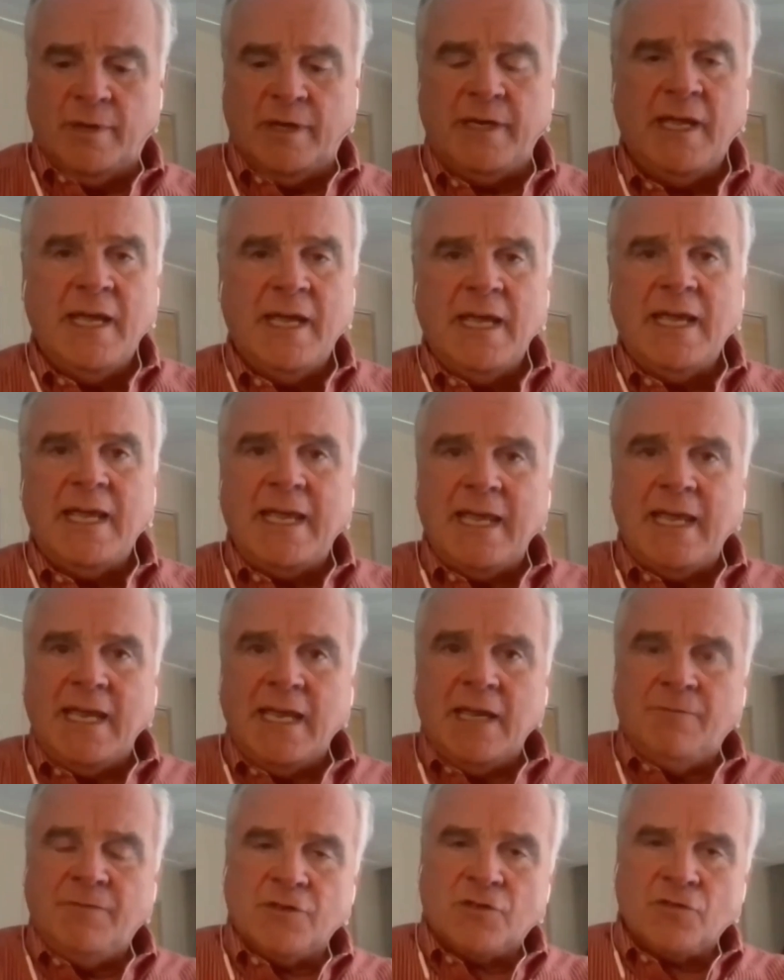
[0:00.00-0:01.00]
But
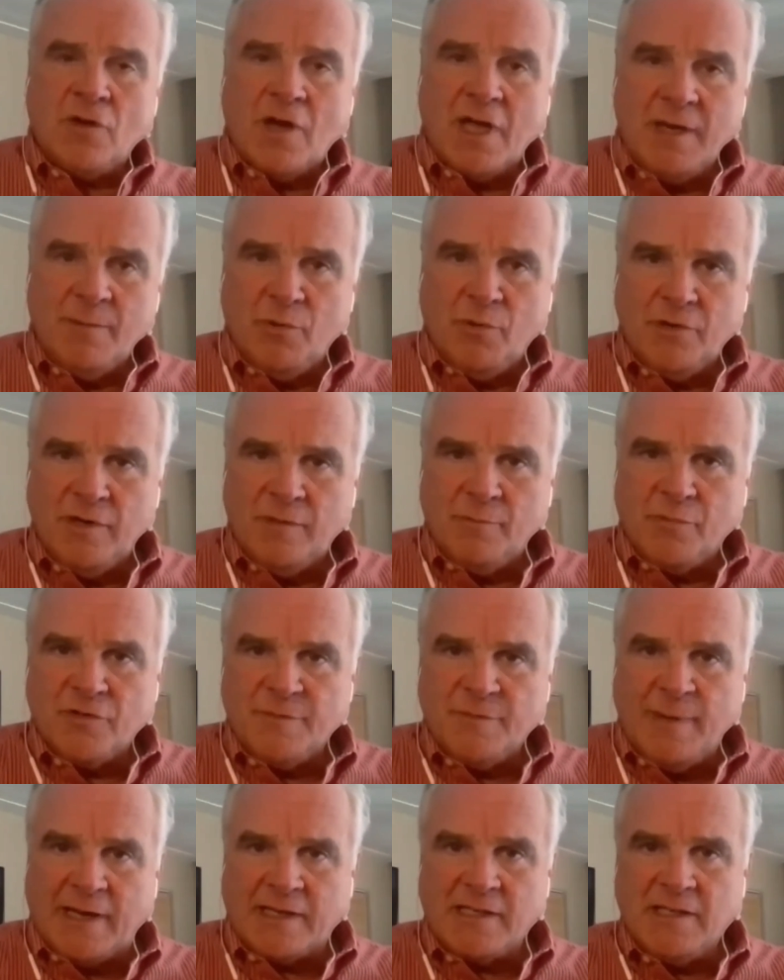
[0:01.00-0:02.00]
if you try to put it in
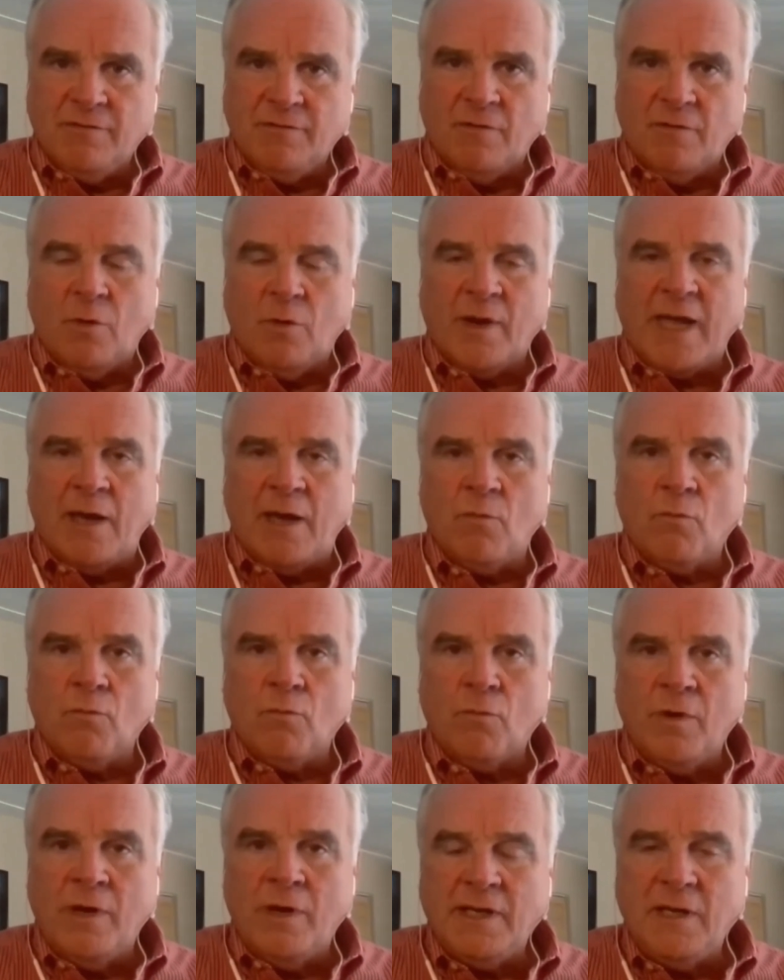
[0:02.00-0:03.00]
perspective of, okay,
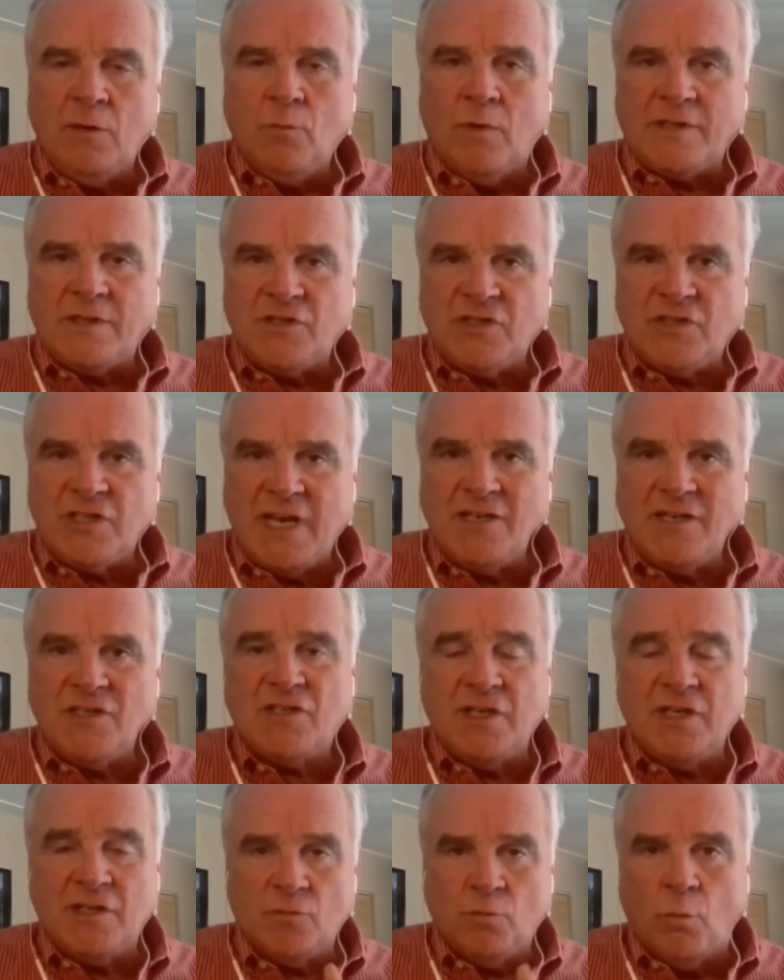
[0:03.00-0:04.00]
really what's
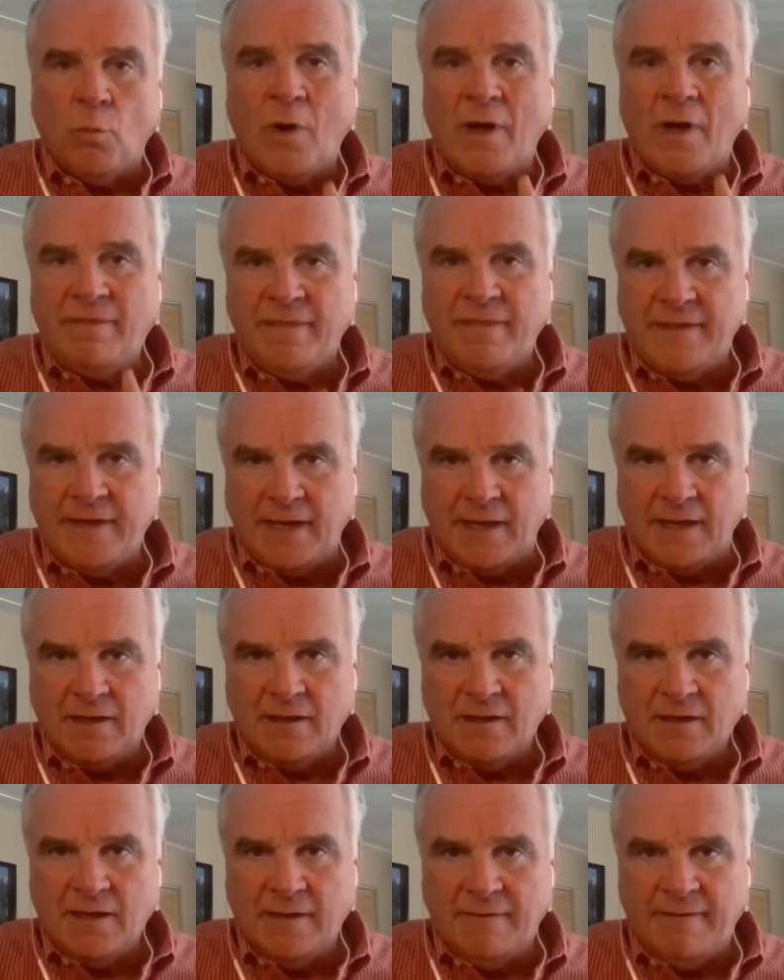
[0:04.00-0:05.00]
changed is one thing,
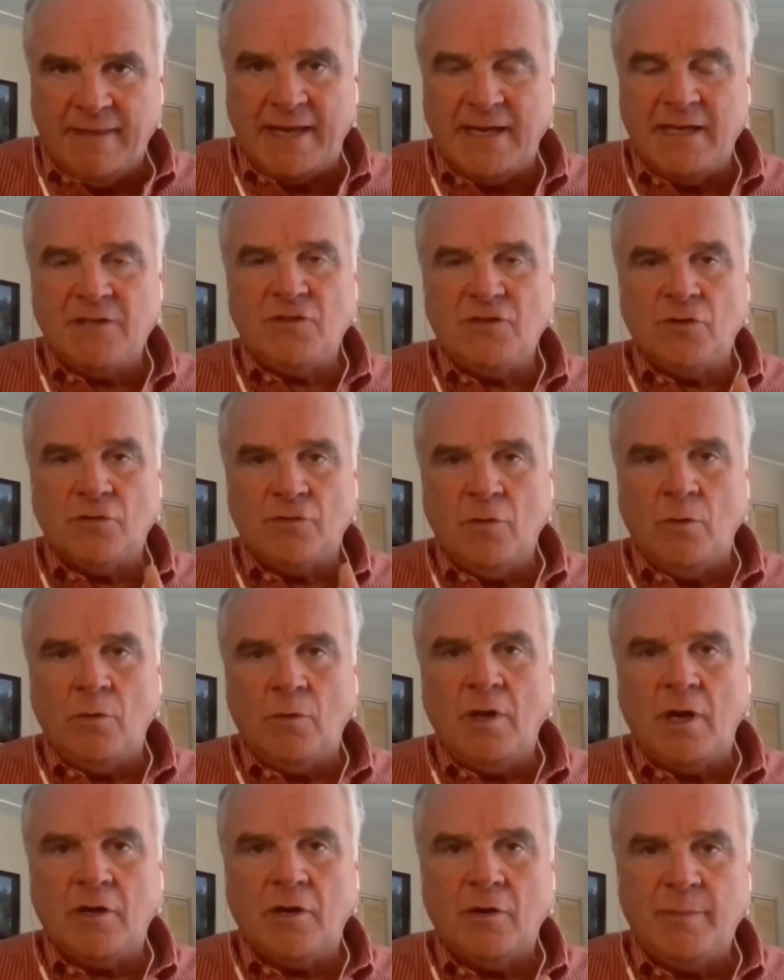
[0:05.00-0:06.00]
and that is you're no
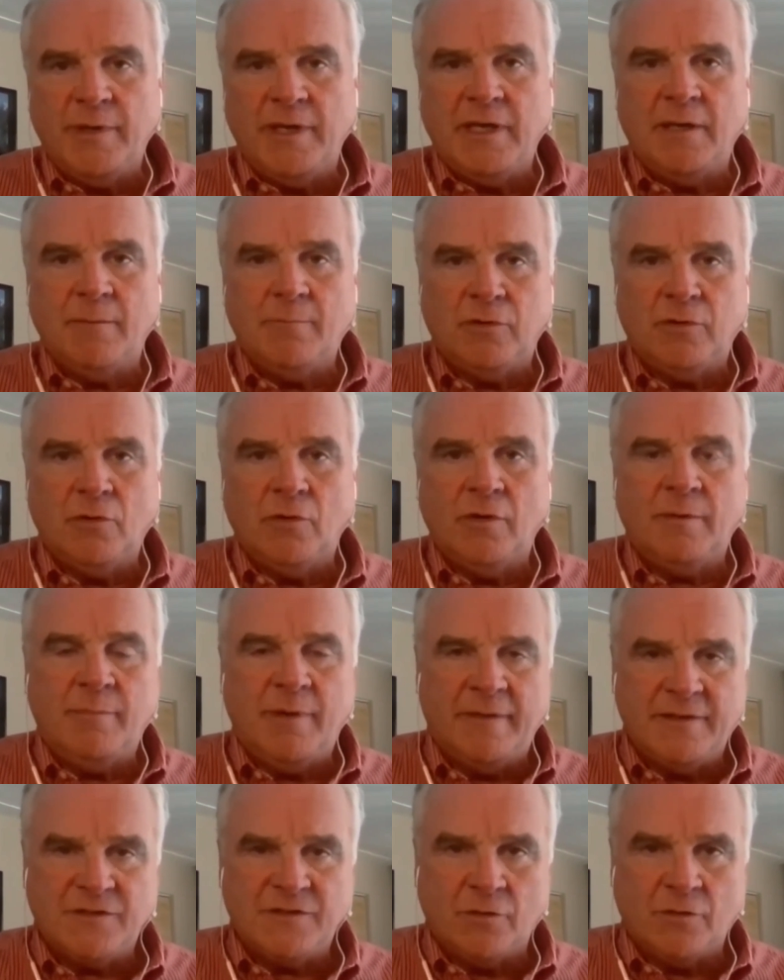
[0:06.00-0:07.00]
longer being employed
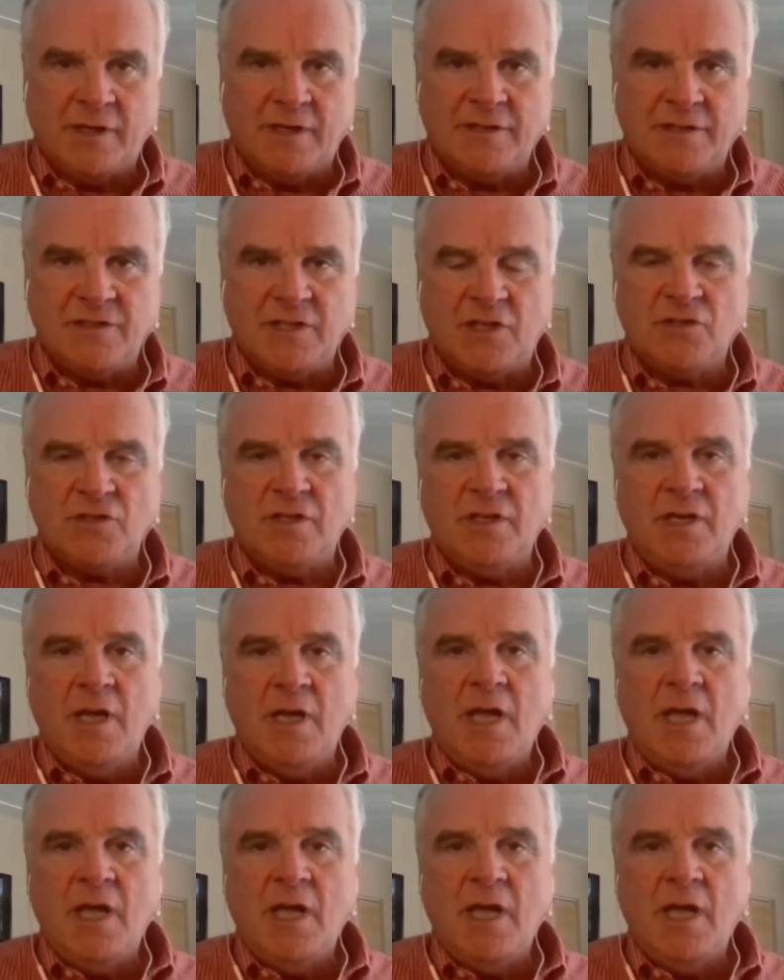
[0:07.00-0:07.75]
by this organization.